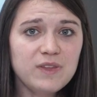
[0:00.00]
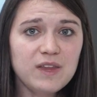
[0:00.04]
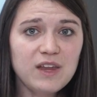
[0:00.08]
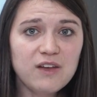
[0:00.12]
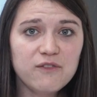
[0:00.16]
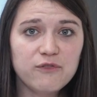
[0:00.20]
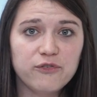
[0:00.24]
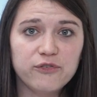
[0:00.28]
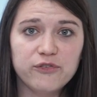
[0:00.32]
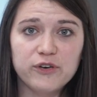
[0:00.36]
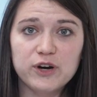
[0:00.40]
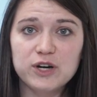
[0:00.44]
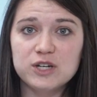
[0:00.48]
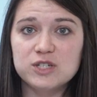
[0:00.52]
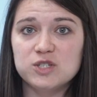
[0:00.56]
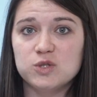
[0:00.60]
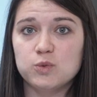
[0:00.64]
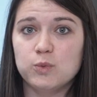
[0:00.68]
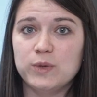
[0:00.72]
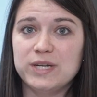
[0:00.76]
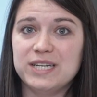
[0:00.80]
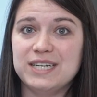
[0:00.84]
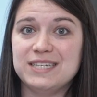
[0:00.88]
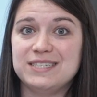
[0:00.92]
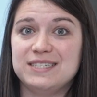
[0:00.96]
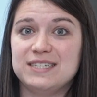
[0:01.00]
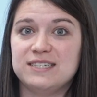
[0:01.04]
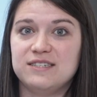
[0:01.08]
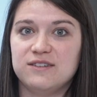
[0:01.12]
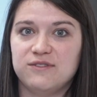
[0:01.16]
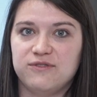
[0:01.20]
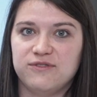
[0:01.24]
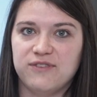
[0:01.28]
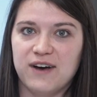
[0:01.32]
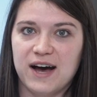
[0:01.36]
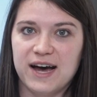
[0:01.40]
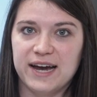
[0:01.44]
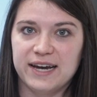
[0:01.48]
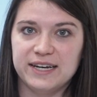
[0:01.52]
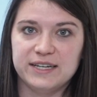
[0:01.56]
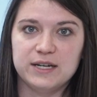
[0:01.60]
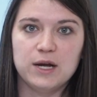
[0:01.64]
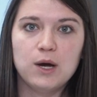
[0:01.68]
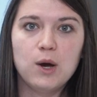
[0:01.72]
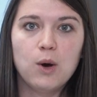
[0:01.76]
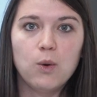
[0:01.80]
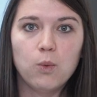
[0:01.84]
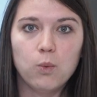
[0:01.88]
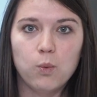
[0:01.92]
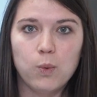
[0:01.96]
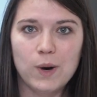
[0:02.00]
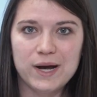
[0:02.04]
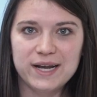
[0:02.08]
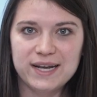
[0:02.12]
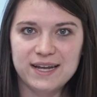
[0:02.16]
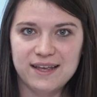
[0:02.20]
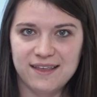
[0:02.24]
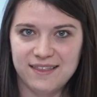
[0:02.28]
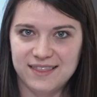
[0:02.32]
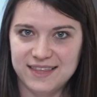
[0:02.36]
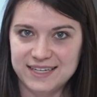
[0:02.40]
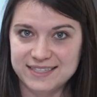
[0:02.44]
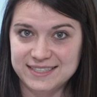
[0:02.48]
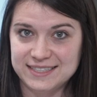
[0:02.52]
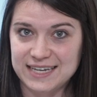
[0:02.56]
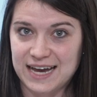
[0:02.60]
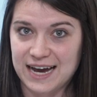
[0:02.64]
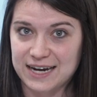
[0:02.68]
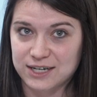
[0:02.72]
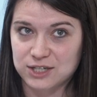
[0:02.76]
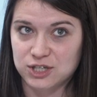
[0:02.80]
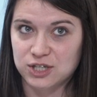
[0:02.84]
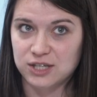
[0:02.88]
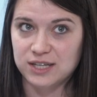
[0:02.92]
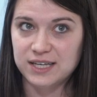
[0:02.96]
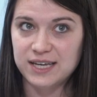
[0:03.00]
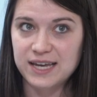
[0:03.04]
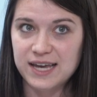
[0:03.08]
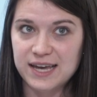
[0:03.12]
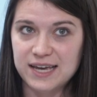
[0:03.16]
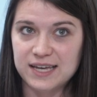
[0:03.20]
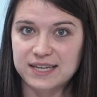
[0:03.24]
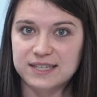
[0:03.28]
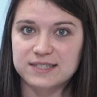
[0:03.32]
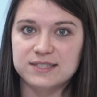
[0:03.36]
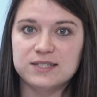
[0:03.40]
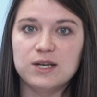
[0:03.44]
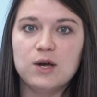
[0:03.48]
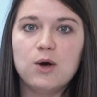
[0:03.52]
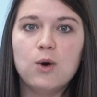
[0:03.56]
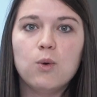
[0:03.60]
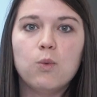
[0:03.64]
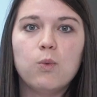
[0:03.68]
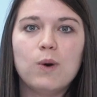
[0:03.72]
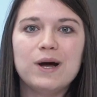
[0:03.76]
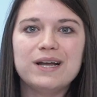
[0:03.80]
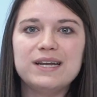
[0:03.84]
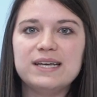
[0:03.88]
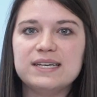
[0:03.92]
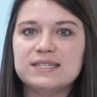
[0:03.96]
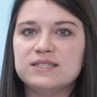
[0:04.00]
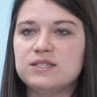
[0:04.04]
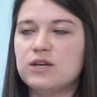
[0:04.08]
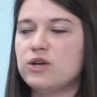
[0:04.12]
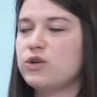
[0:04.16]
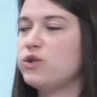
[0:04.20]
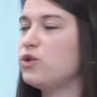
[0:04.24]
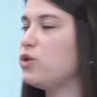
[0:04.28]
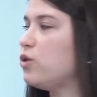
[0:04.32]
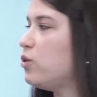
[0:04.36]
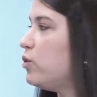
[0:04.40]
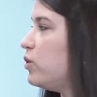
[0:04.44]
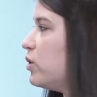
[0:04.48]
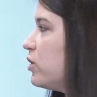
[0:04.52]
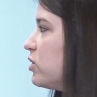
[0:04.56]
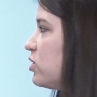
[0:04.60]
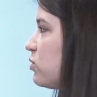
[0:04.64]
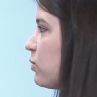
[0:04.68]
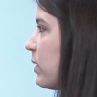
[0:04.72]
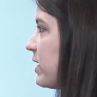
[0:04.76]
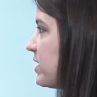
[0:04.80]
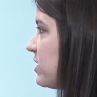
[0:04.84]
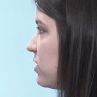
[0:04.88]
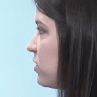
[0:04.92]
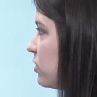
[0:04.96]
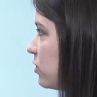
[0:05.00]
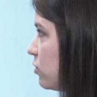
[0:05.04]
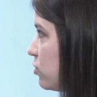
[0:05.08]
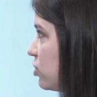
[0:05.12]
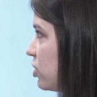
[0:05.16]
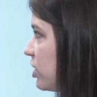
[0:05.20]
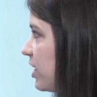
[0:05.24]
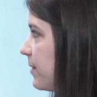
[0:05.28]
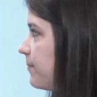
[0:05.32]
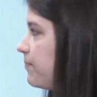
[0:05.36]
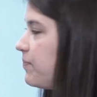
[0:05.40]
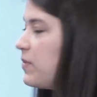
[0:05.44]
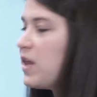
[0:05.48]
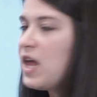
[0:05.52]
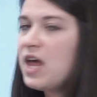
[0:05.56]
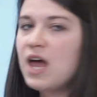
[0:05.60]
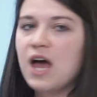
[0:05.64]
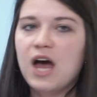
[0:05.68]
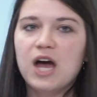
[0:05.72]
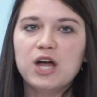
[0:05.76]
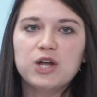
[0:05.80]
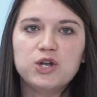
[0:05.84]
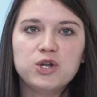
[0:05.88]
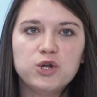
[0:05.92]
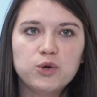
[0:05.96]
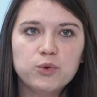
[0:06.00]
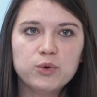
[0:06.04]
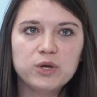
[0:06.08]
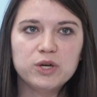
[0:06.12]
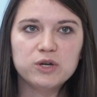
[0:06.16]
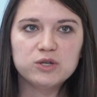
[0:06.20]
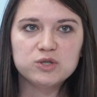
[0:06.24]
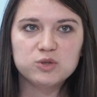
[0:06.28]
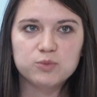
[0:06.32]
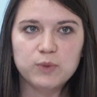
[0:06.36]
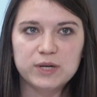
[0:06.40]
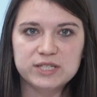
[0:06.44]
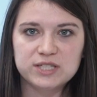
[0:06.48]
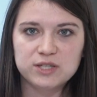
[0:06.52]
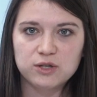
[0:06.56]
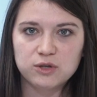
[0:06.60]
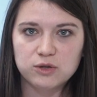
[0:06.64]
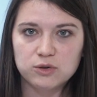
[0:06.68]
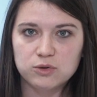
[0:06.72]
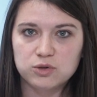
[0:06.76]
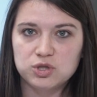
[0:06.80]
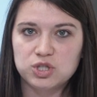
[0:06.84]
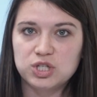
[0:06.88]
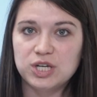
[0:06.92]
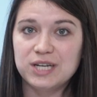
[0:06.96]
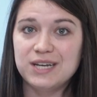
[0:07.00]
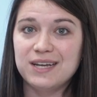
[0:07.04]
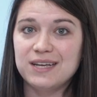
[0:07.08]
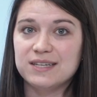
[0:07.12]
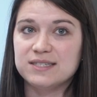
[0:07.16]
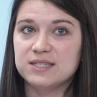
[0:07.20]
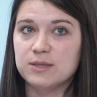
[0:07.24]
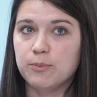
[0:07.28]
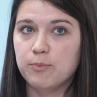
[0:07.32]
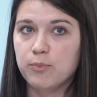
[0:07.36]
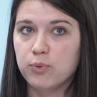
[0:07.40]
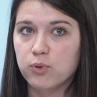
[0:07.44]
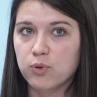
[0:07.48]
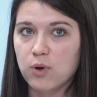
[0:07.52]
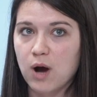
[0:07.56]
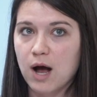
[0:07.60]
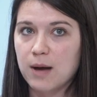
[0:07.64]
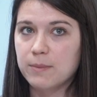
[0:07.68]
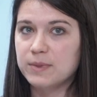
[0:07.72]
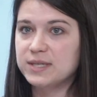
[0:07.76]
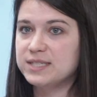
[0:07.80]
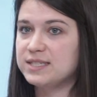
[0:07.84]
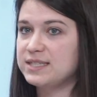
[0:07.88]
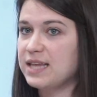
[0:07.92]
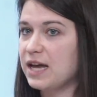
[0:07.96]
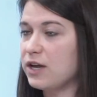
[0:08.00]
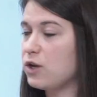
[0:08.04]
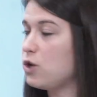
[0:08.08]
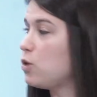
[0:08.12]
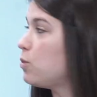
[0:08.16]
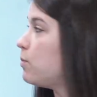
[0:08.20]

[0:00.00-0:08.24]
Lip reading: first, we need to define what this actually is. What is a New Year's resolution? A New Year's resolution is a promise that you